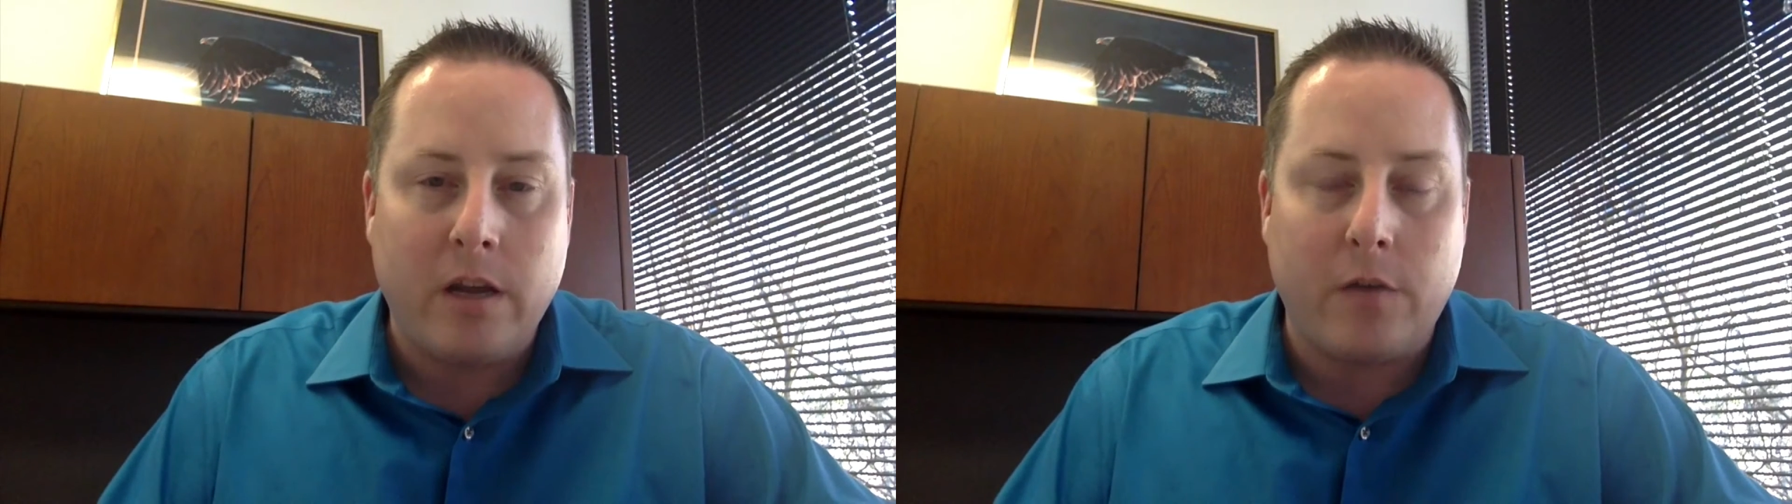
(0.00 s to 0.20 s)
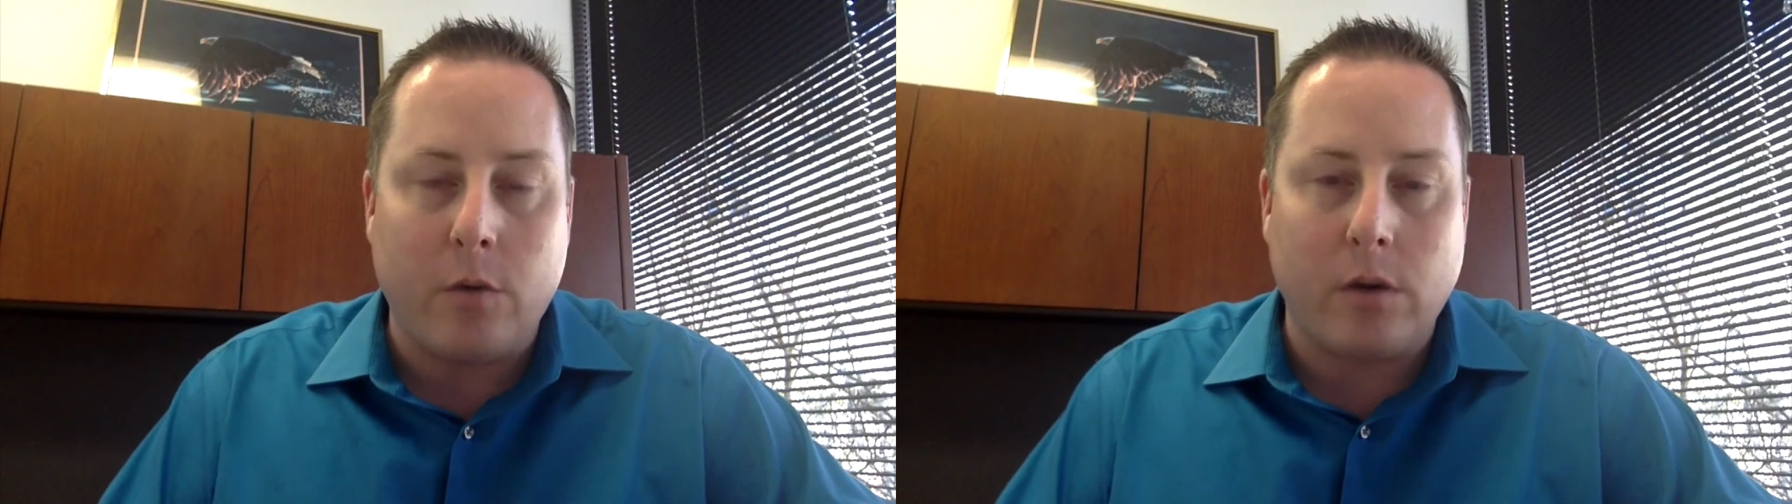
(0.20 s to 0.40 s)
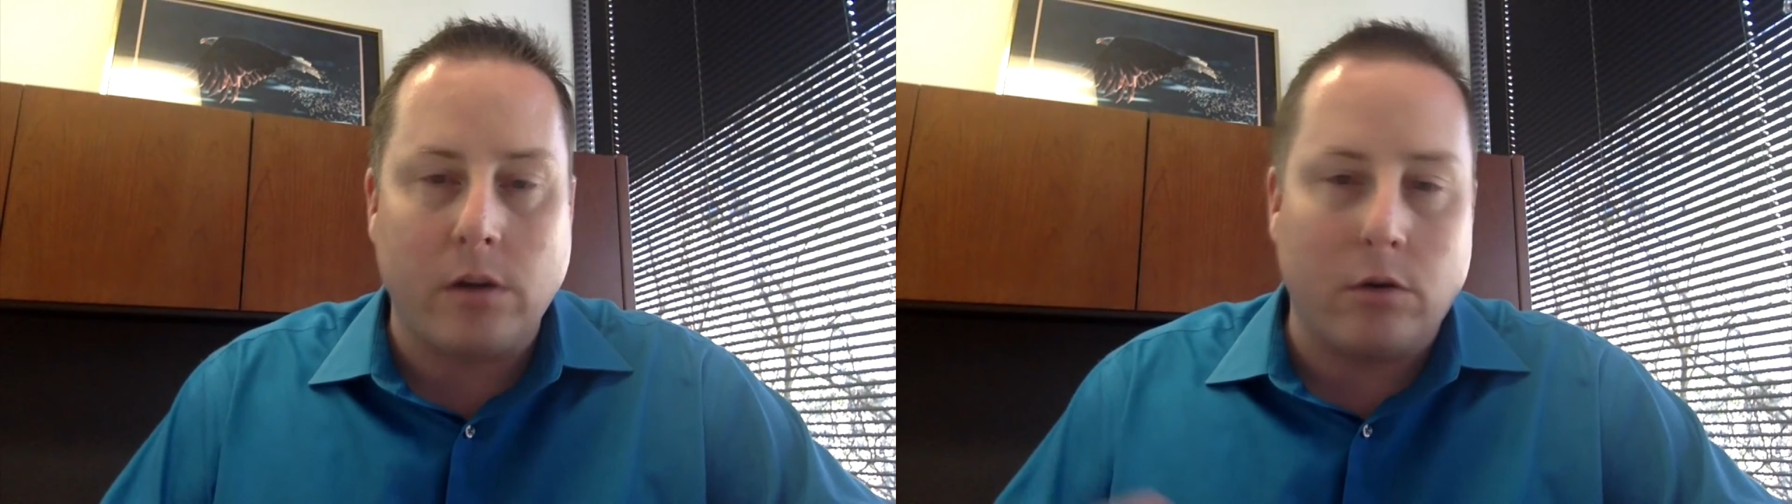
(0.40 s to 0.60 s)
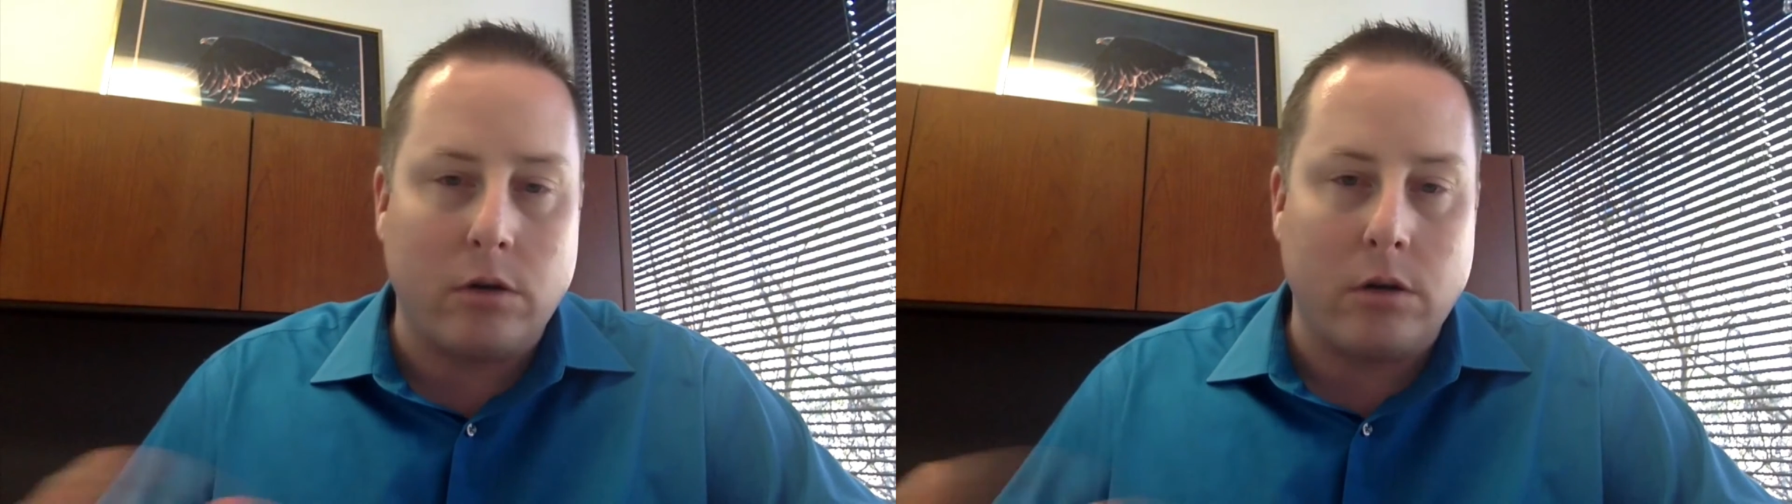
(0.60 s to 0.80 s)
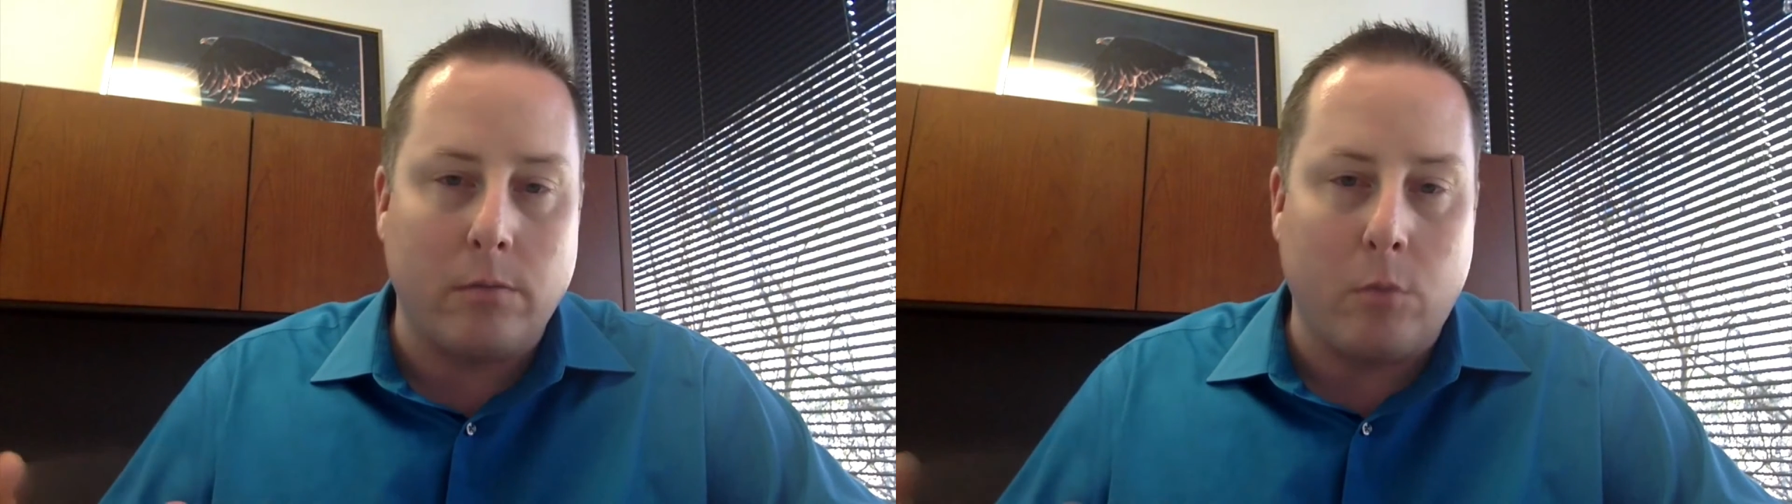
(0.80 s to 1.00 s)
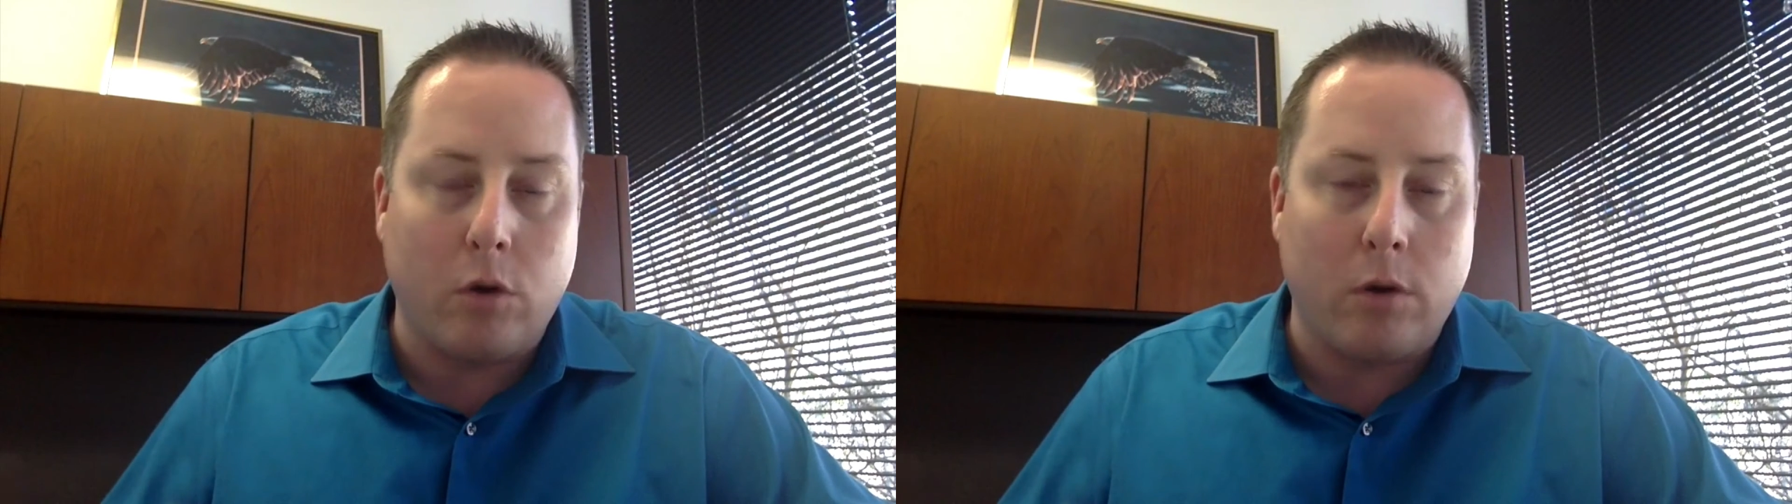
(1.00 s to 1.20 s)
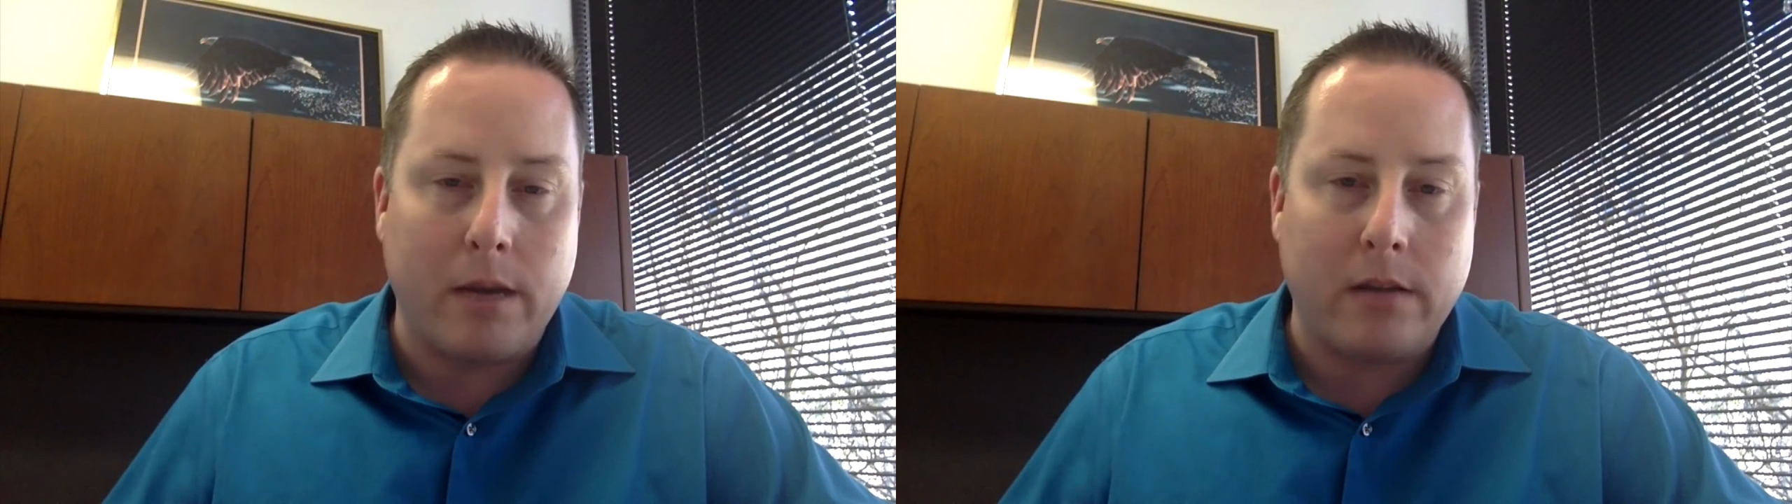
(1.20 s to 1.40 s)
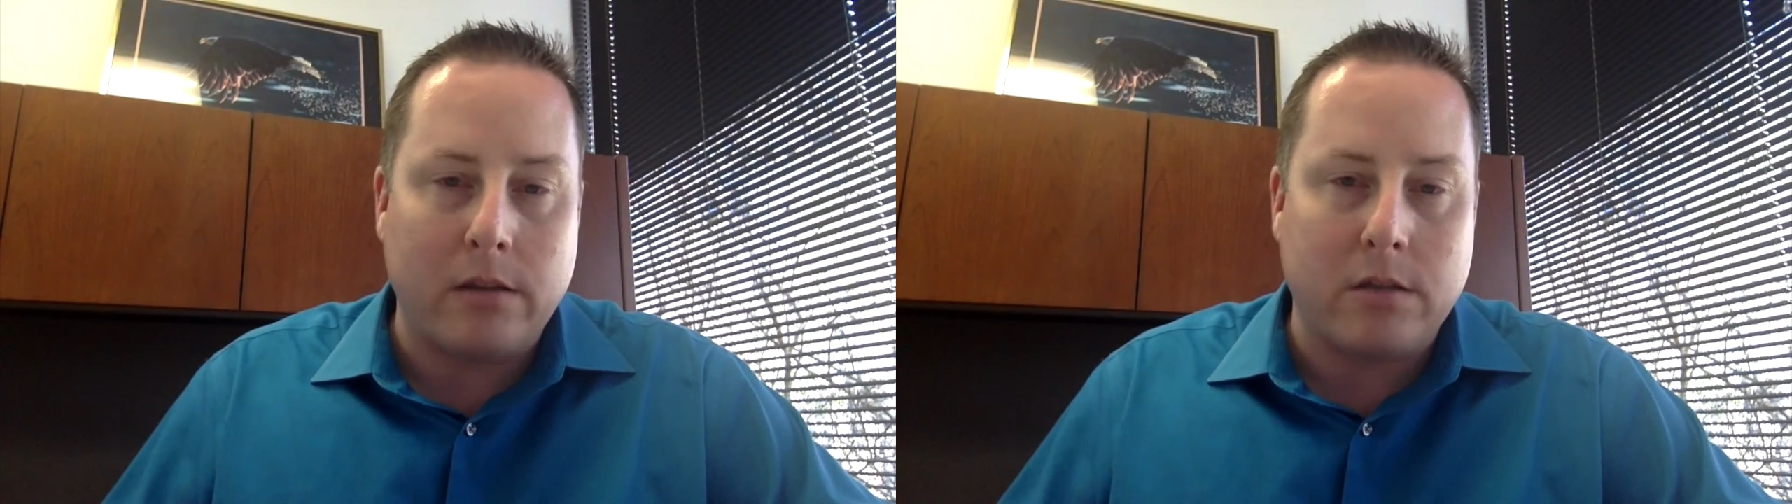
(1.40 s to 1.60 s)
If you want to learn more
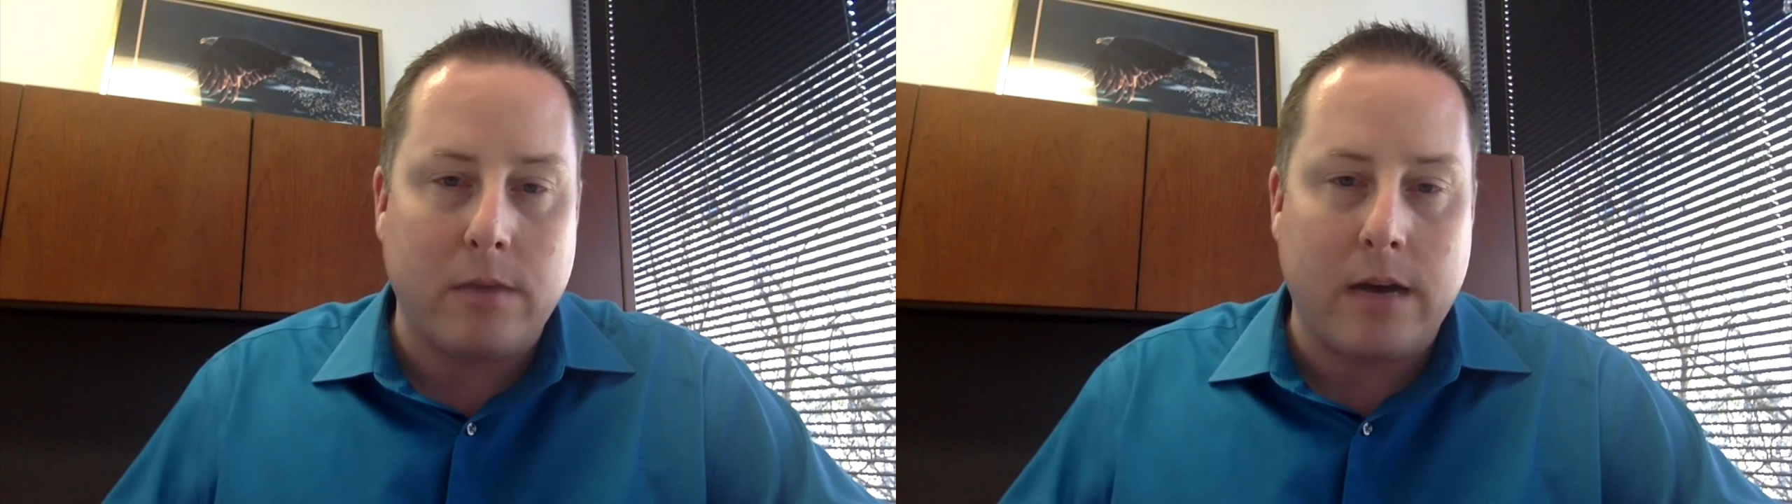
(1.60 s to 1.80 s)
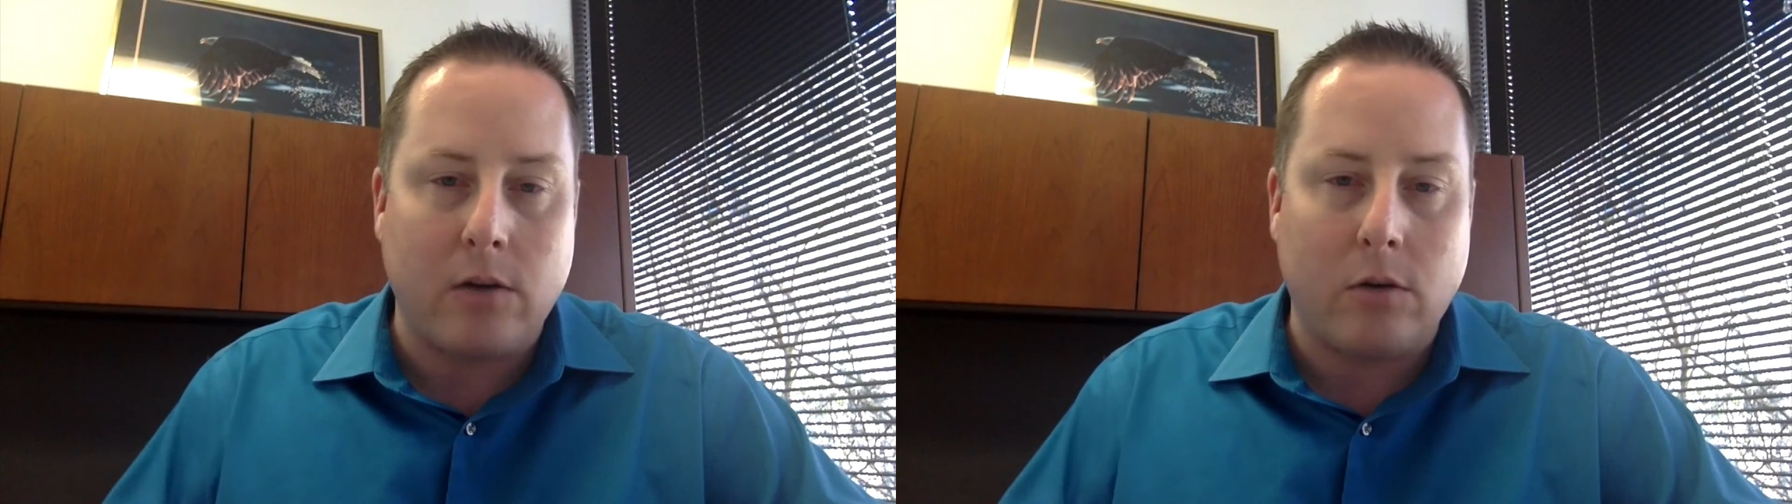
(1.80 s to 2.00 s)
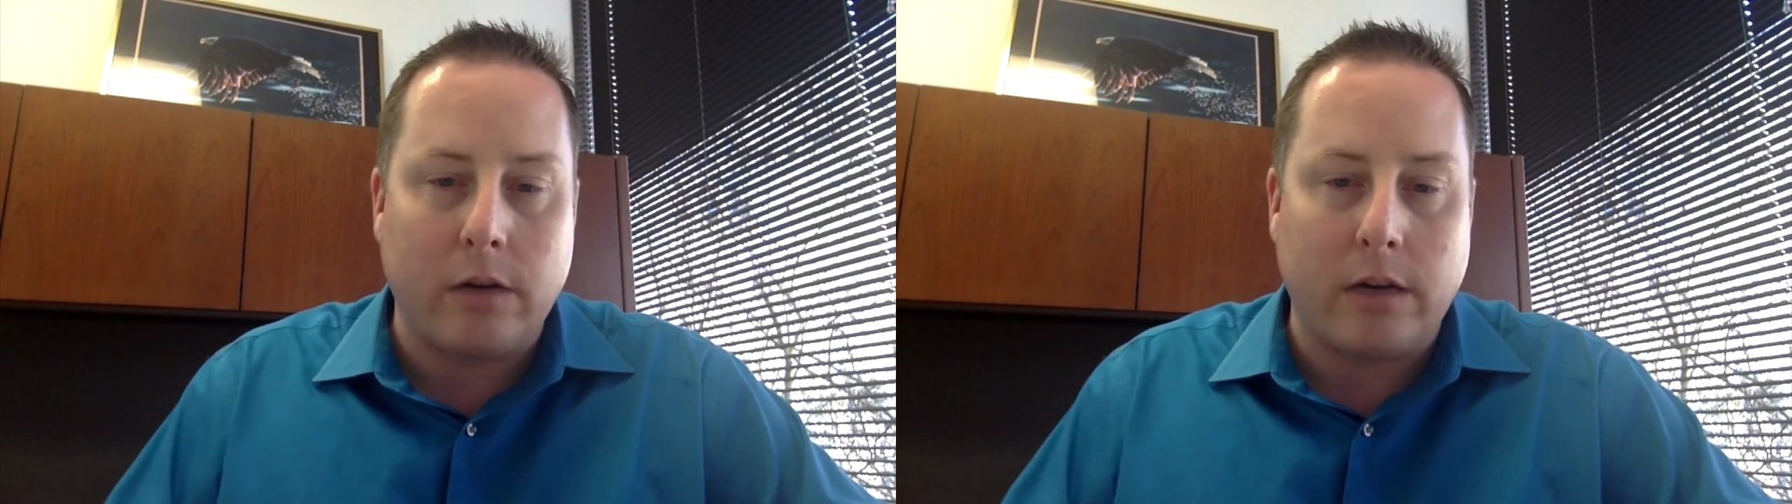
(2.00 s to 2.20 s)
about this model